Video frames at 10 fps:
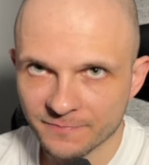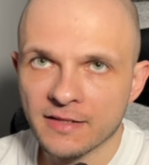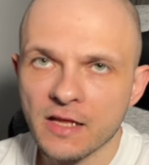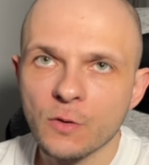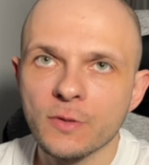
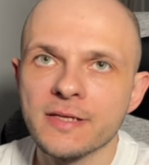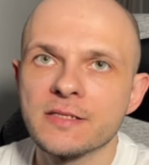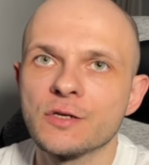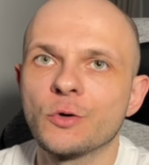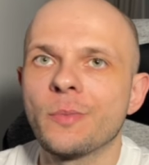And now
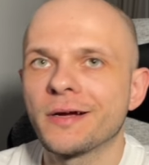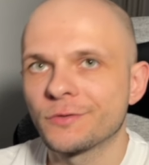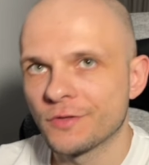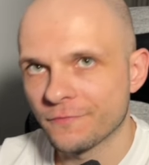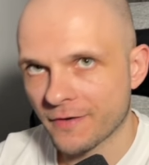let's go back
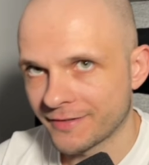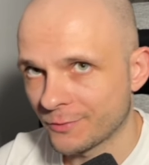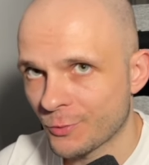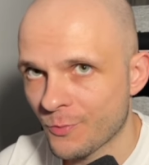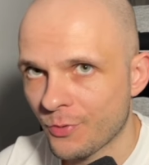to the
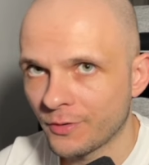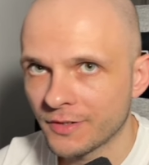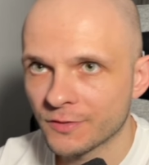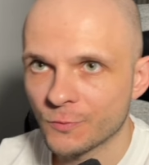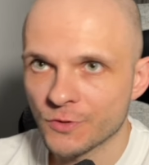final component,